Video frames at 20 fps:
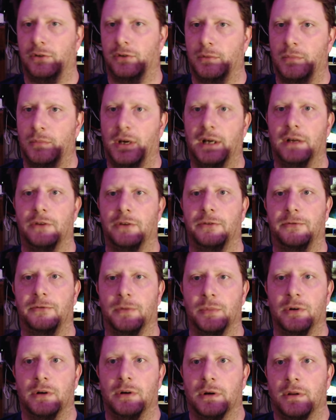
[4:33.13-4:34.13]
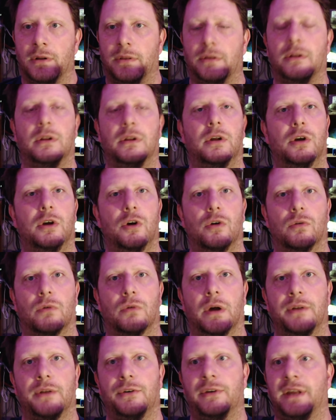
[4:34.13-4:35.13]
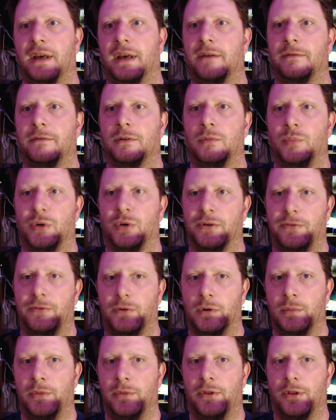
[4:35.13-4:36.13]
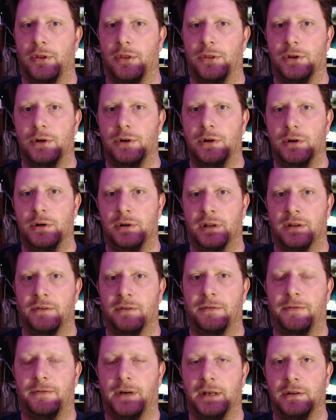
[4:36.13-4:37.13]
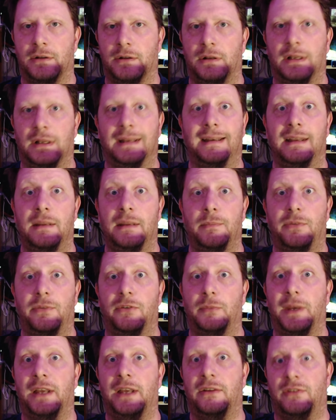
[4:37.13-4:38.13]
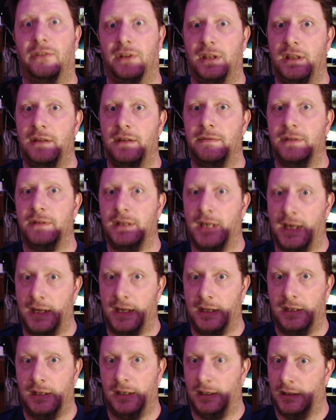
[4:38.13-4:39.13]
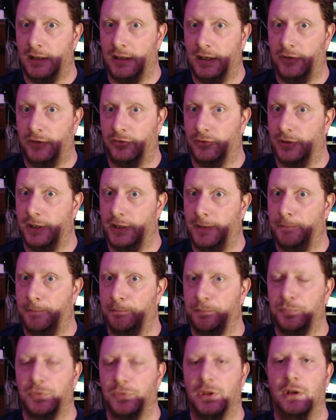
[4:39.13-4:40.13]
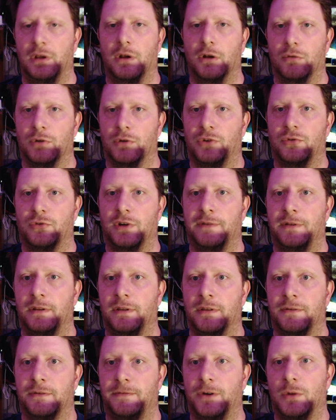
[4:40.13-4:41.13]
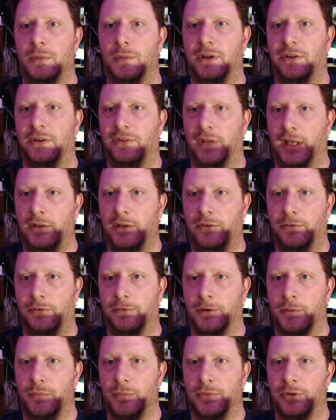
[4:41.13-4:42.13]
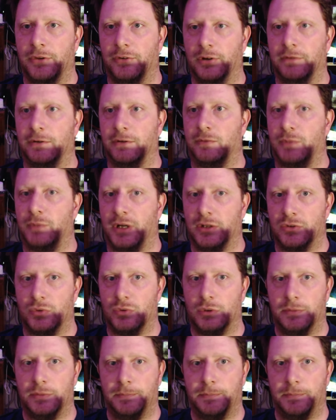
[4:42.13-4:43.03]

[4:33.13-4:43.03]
miles from Earth, Ronald Evan performed the third and final deep space EVA in history, retrieving the film cassettes from the service module.